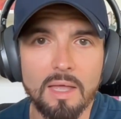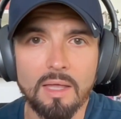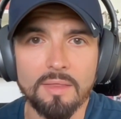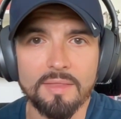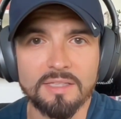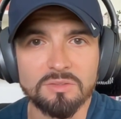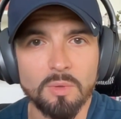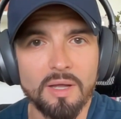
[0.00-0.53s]

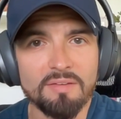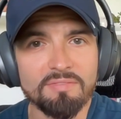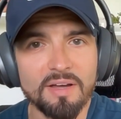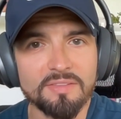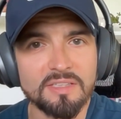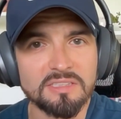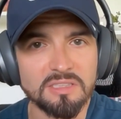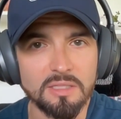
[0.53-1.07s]
That's why I
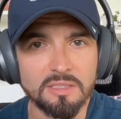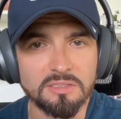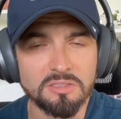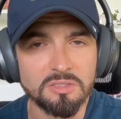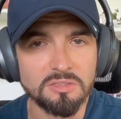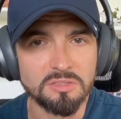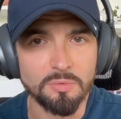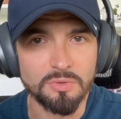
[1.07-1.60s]
find this
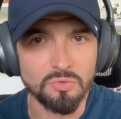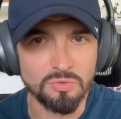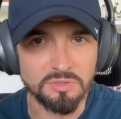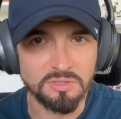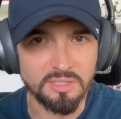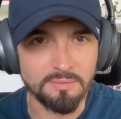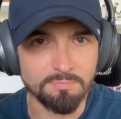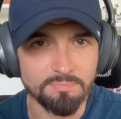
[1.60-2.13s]
list so
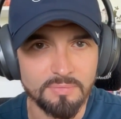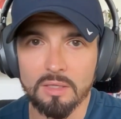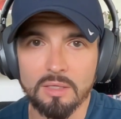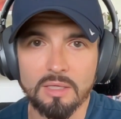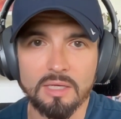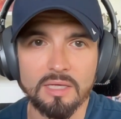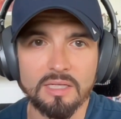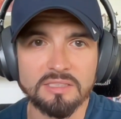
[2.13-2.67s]
interesting.
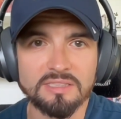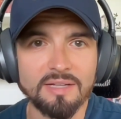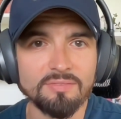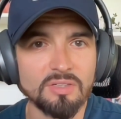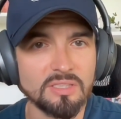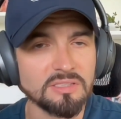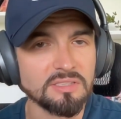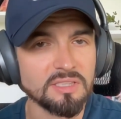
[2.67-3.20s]
It's
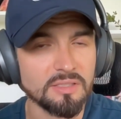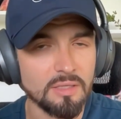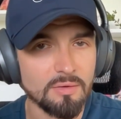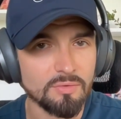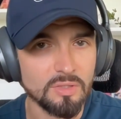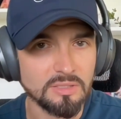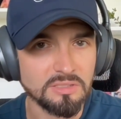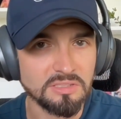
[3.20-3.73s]
evidence that
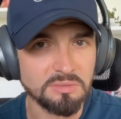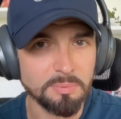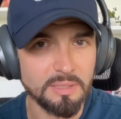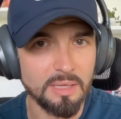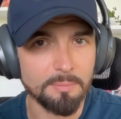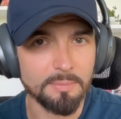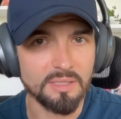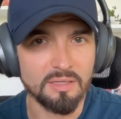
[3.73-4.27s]
governance is
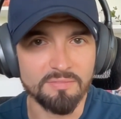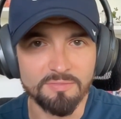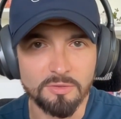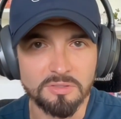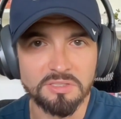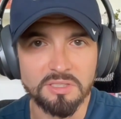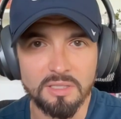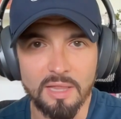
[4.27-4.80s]
becoming a
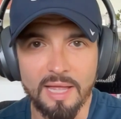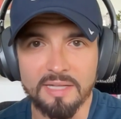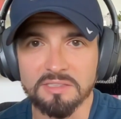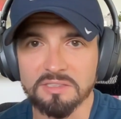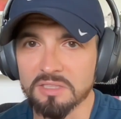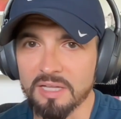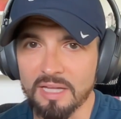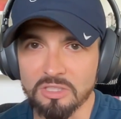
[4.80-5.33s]

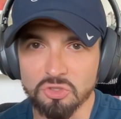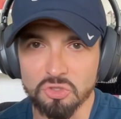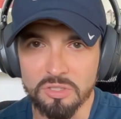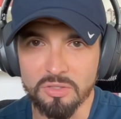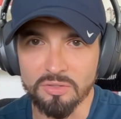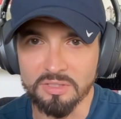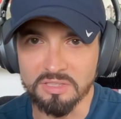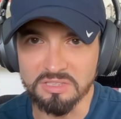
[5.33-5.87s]
first-class
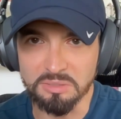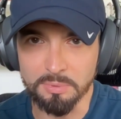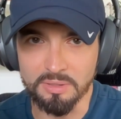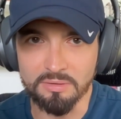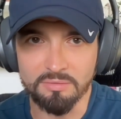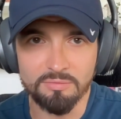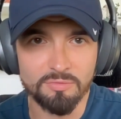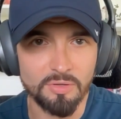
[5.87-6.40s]
engineering
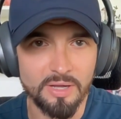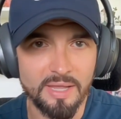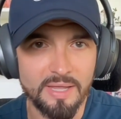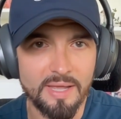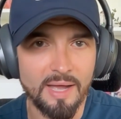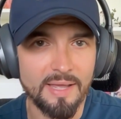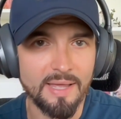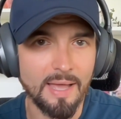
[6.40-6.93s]
discipline for
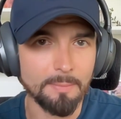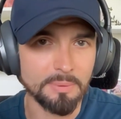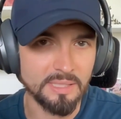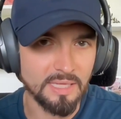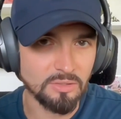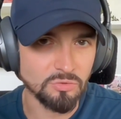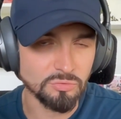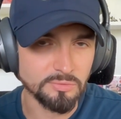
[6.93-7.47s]
AI
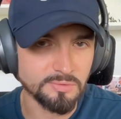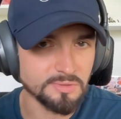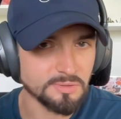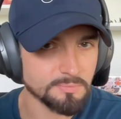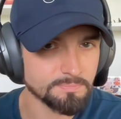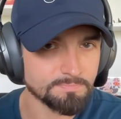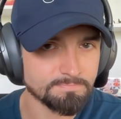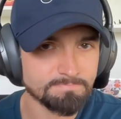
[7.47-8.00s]
applications.
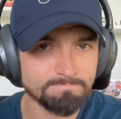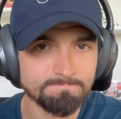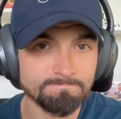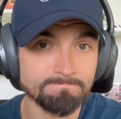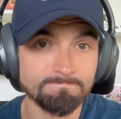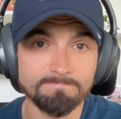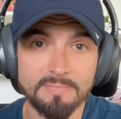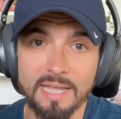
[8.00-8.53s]

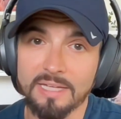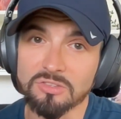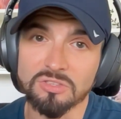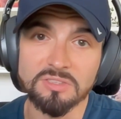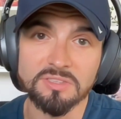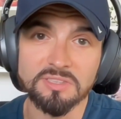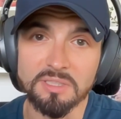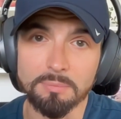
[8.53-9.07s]

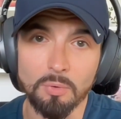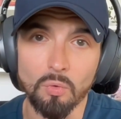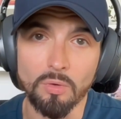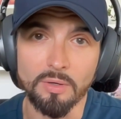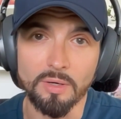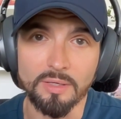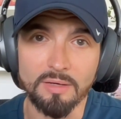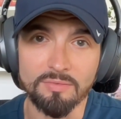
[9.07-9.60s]
Agents
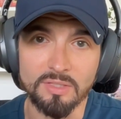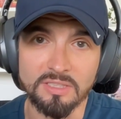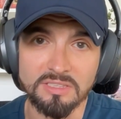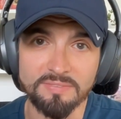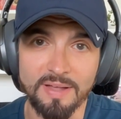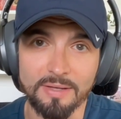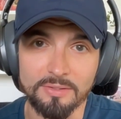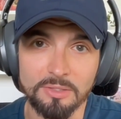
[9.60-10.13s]
abhor a governance
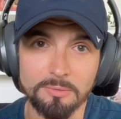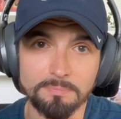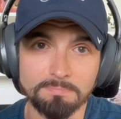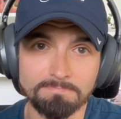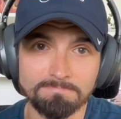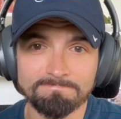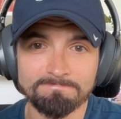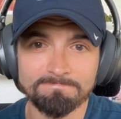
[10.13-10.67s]
vacuum.
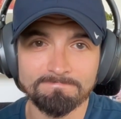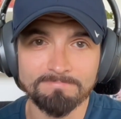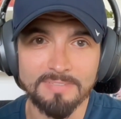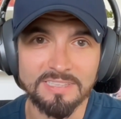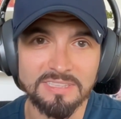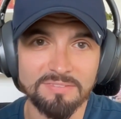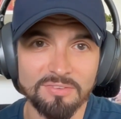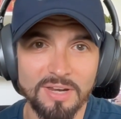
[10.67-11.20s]

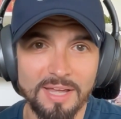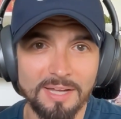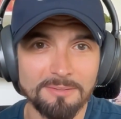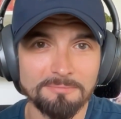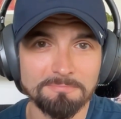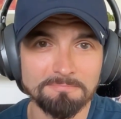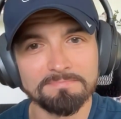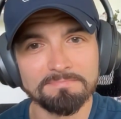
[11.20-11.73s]
That's it for now.
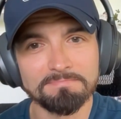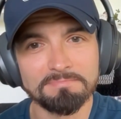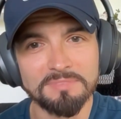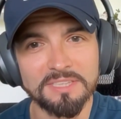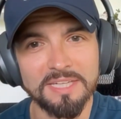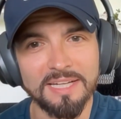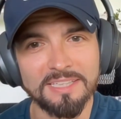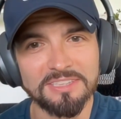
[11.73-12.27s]

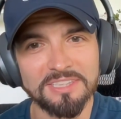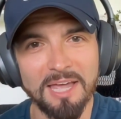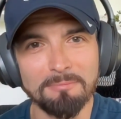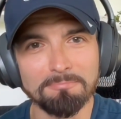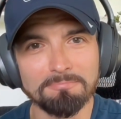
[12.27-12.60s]
See you next time.